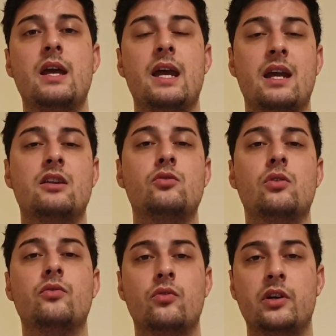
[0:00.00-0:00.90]
and you
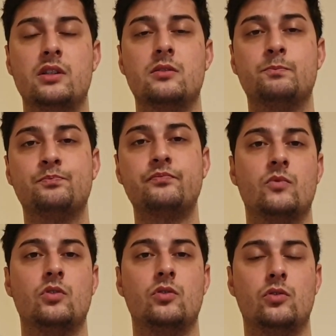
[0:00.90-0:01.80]
avoid
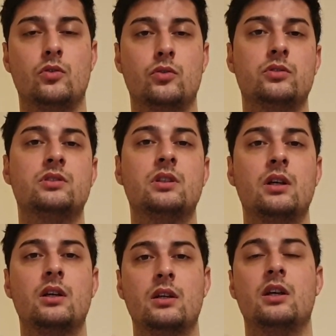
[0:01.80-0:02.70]
those
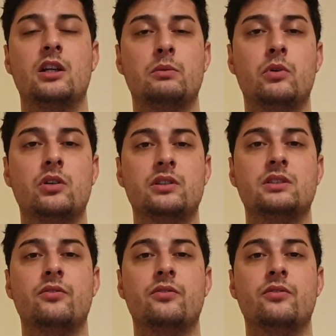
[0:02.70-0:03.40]
anabolics